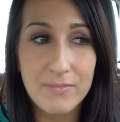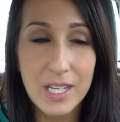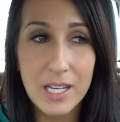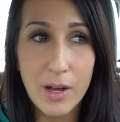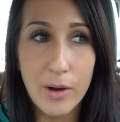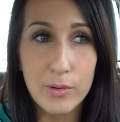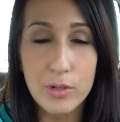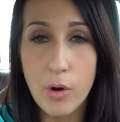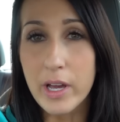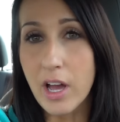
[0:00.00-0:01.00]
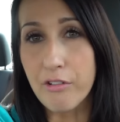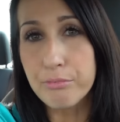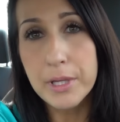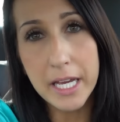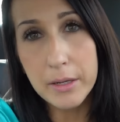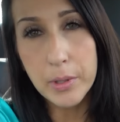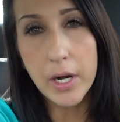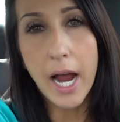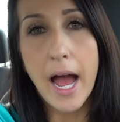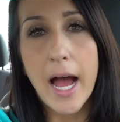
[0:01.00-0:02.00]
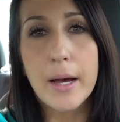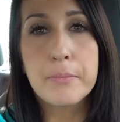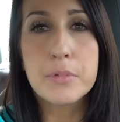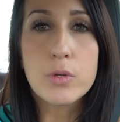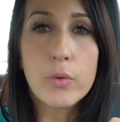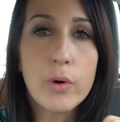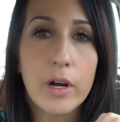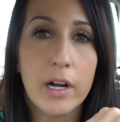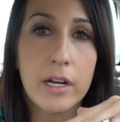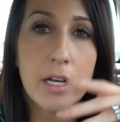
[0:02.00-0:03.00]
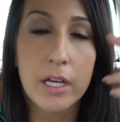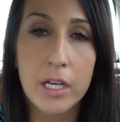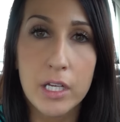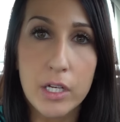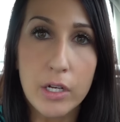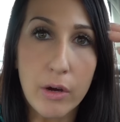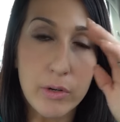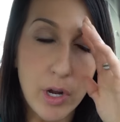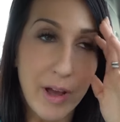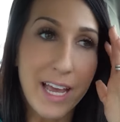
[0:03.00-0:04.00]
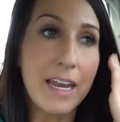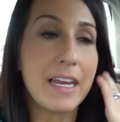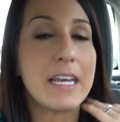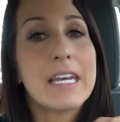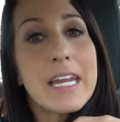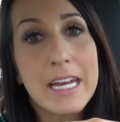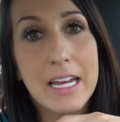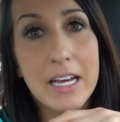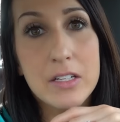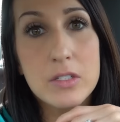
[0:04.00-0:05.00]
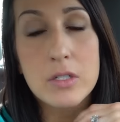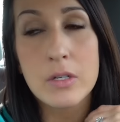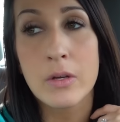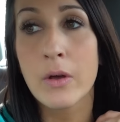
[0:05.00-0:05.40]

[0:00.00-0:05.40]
you know, going off plan perhaps, or, you know, knowing I didn't need it.